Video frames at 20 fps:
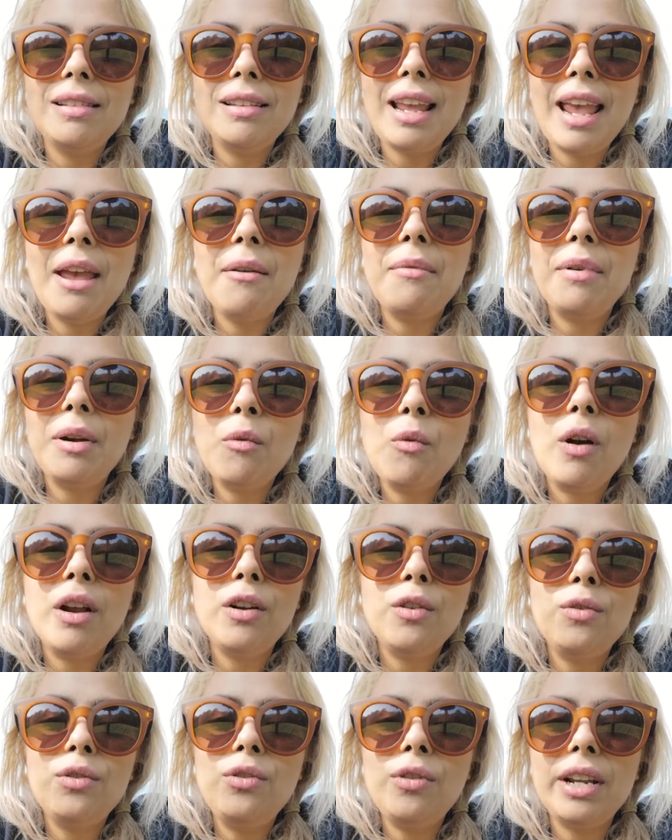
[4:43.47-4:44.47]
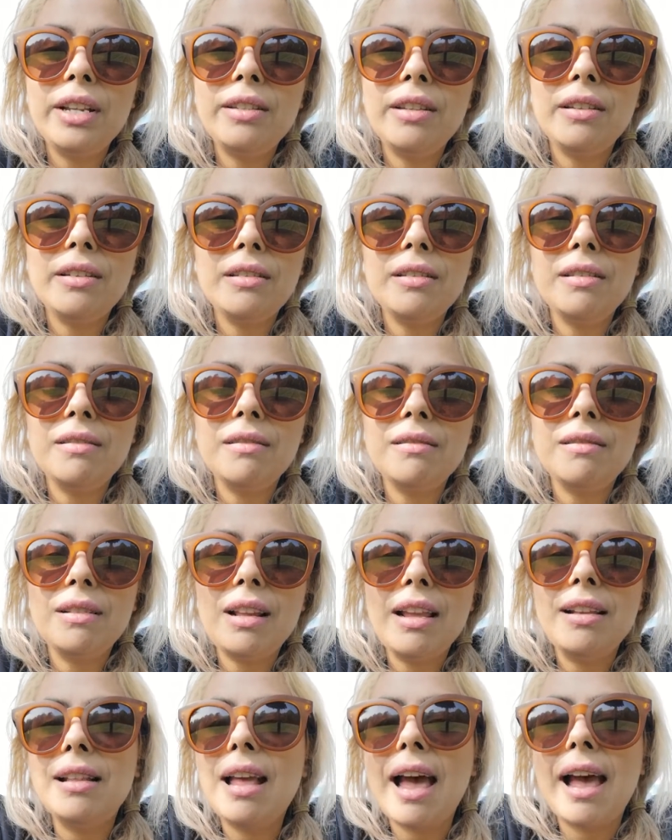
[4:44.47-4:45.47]
everyone who dresses
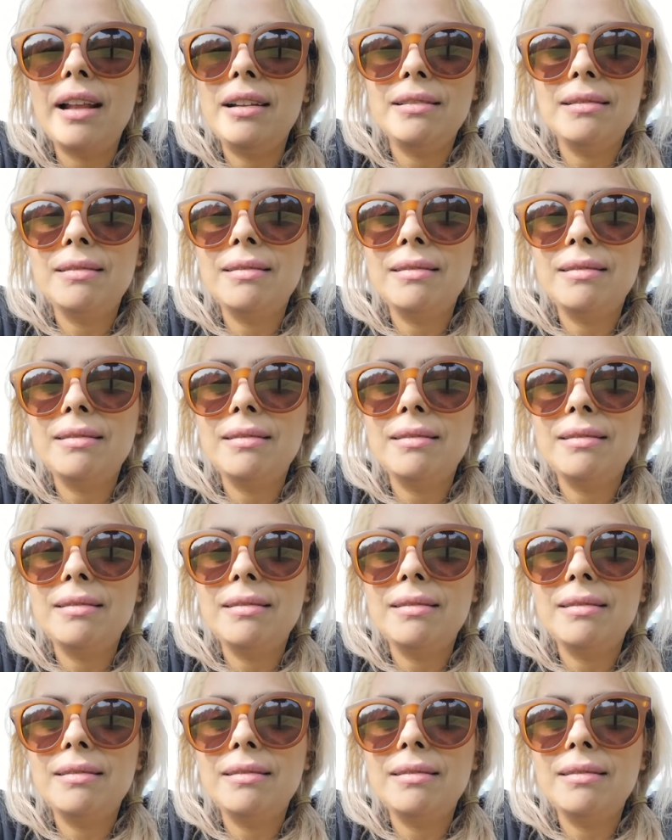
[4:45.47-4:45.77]
like that,